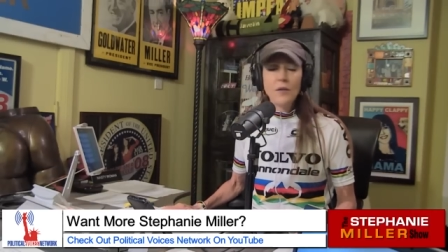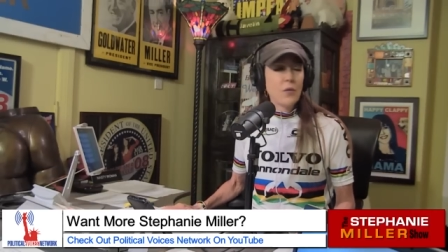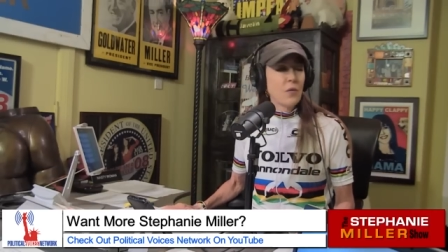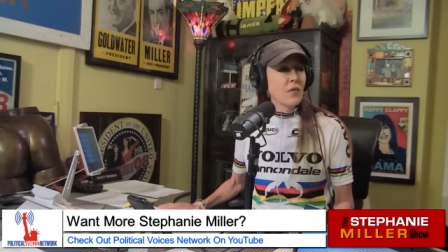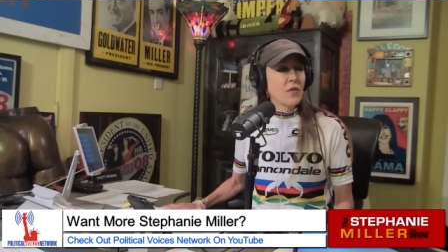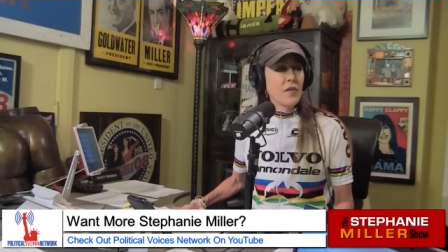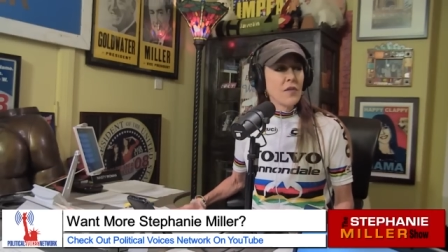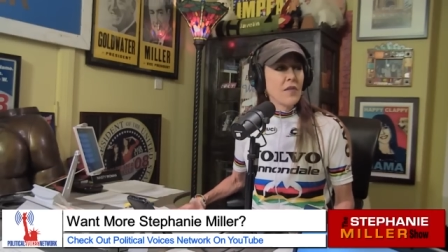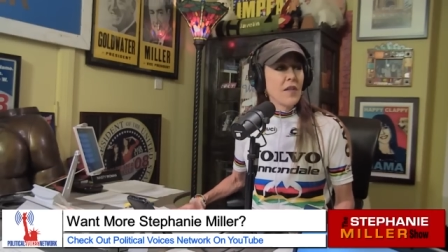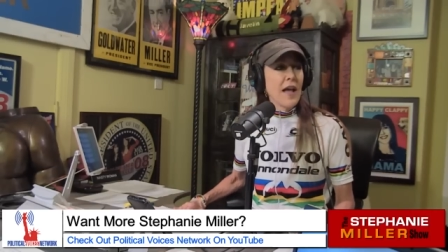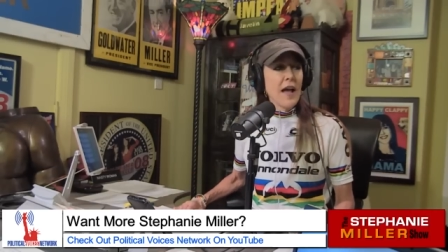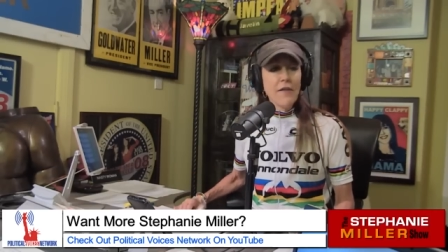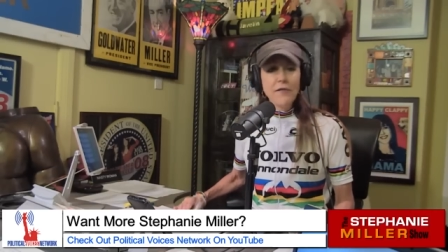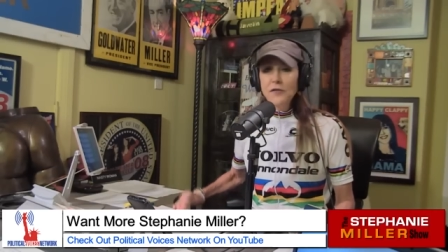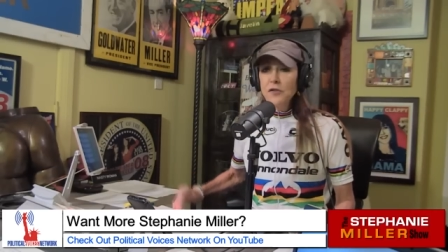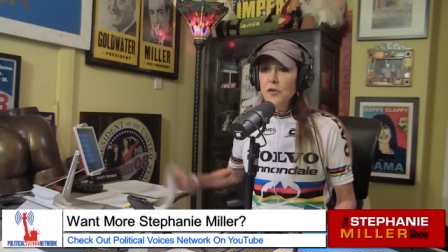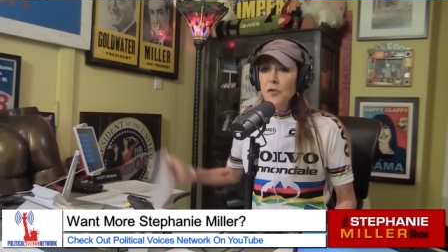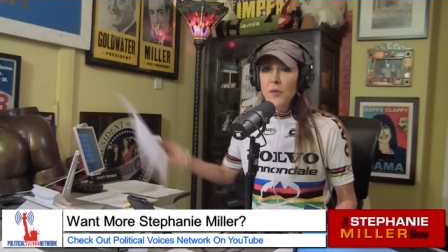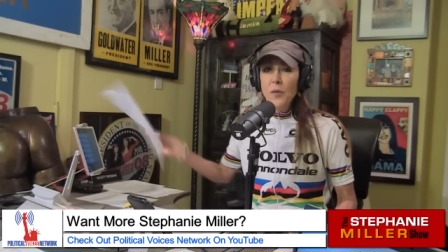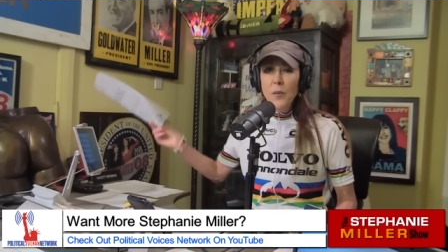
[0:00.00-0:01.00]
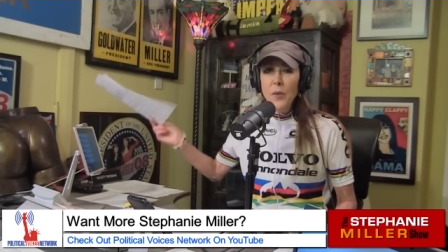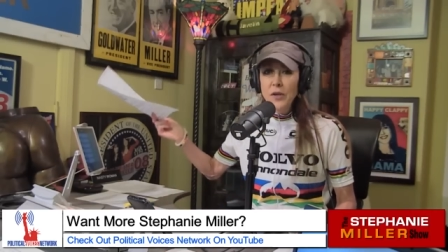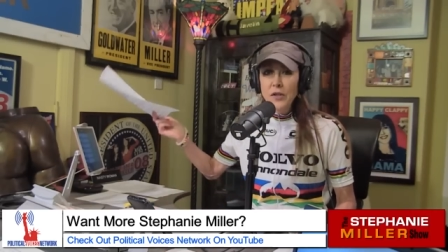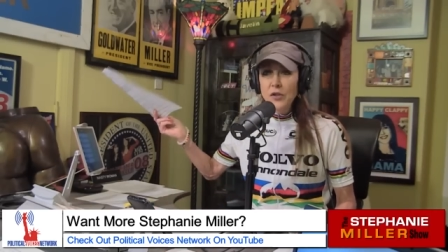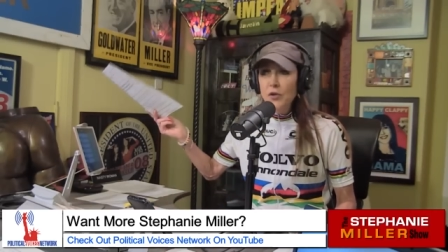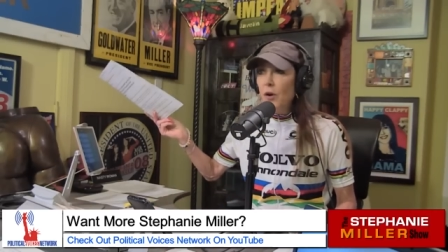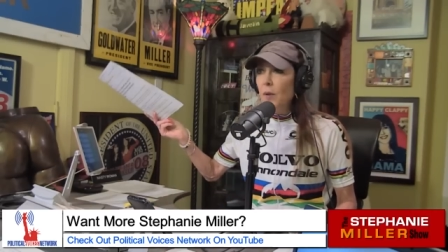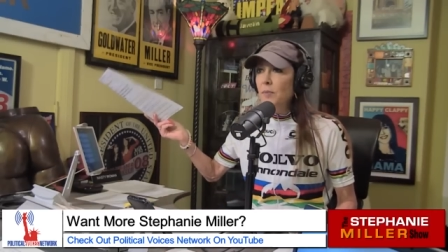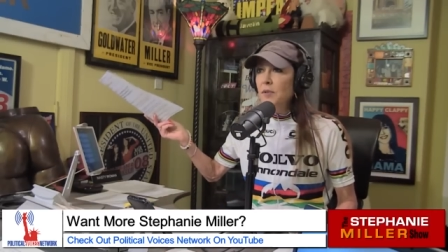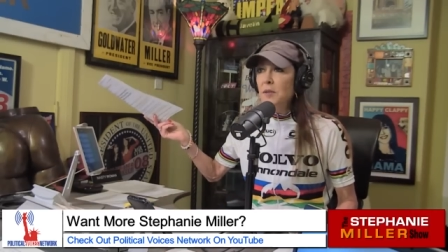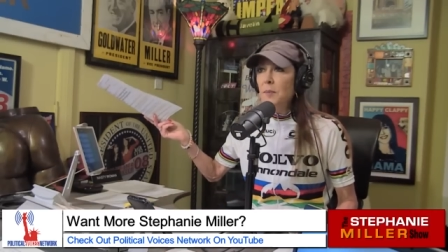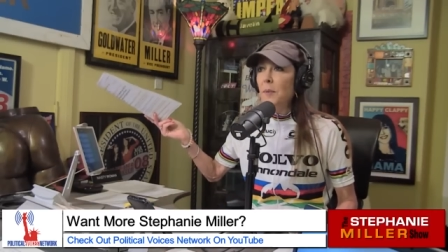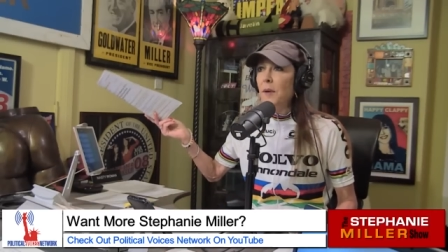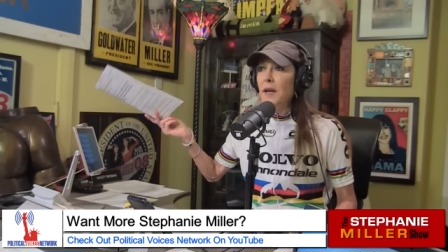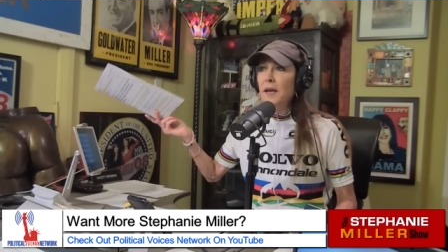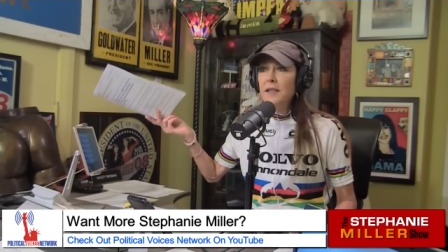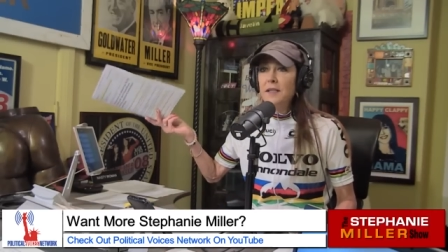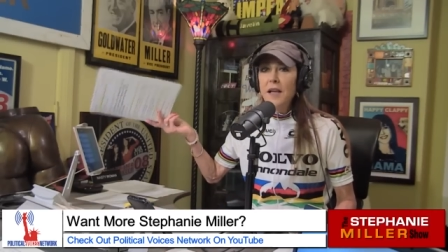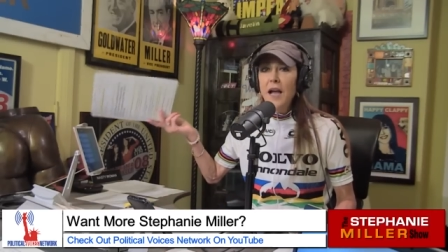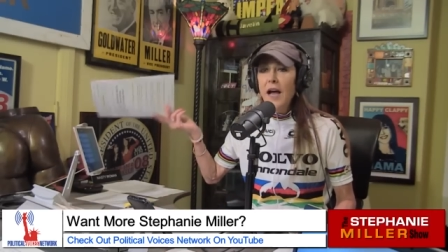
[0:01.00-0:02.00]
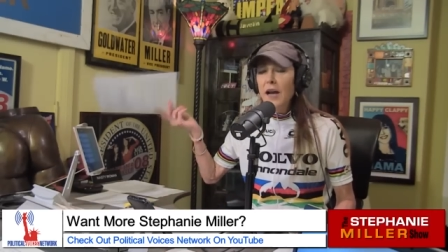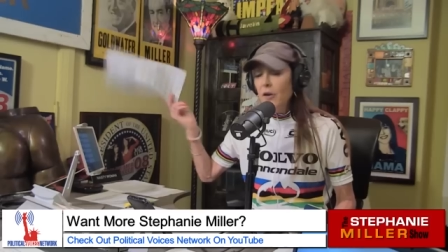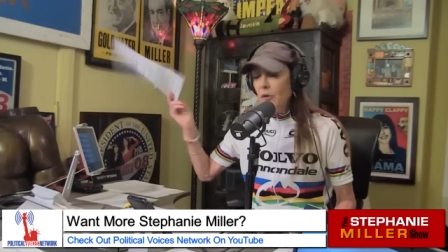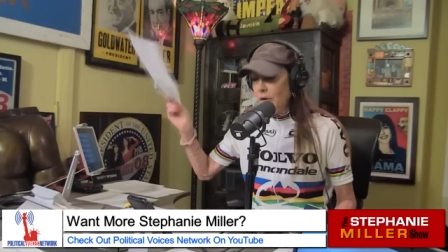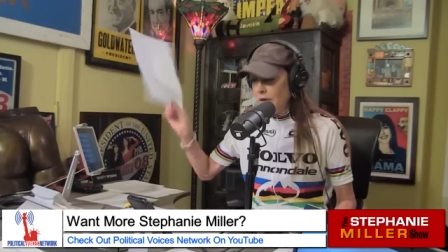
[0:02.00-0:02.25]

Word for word: The laughter when Trump speaks, I don't